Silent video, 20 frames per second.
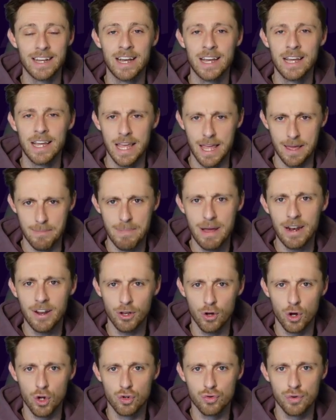It meant I
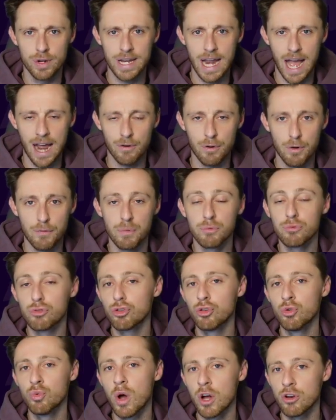got a green arrow from
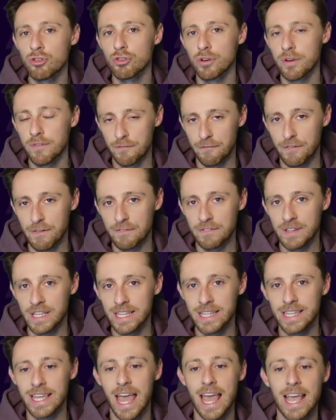
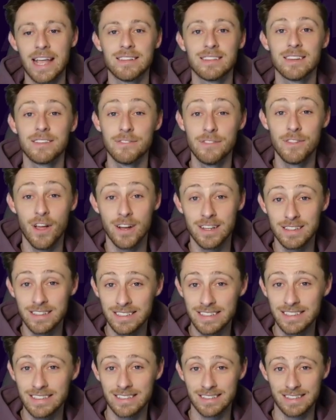215k to
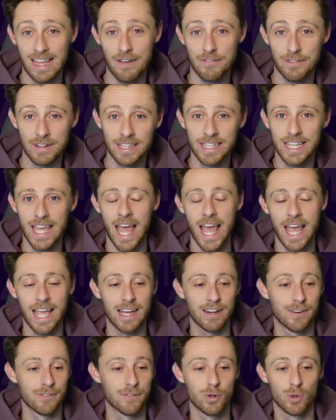97k.
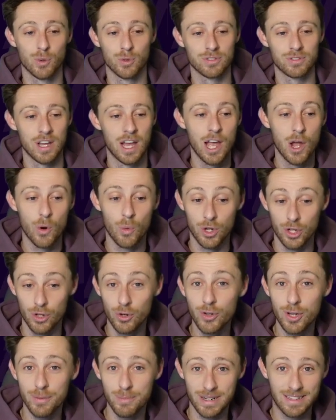And of course, when you
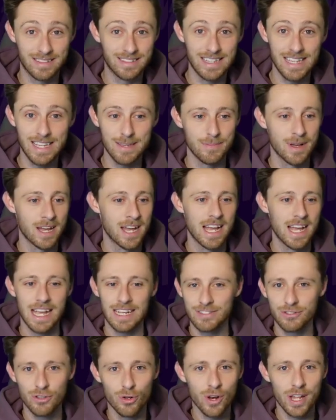look at my team,
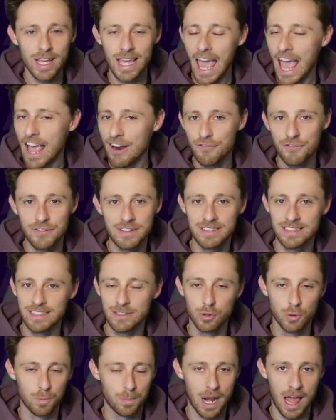it's not like every
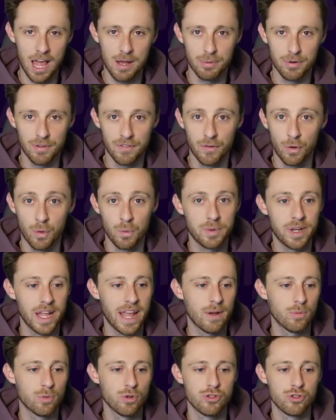single player performed.
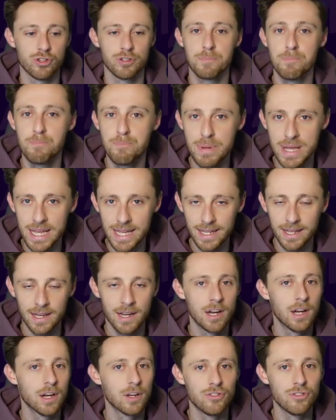It was just big
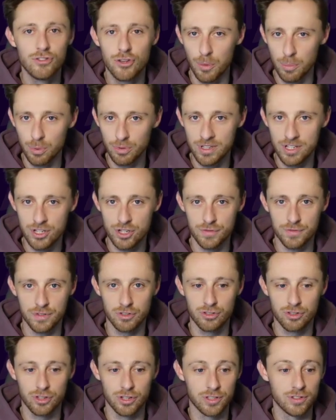double-digit
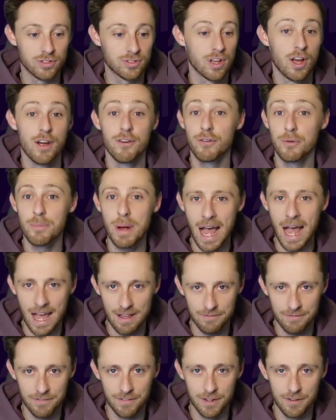returns from a
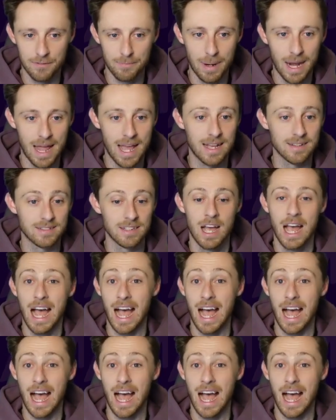handful of players.